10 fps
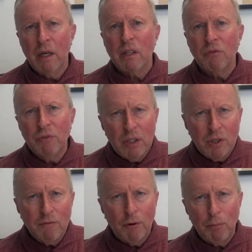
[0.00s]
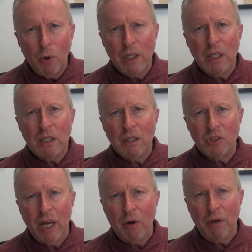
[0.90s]
The reason for pointing this
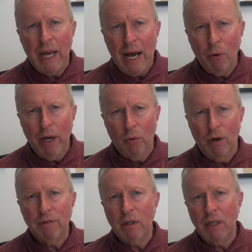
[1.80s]
out now, however,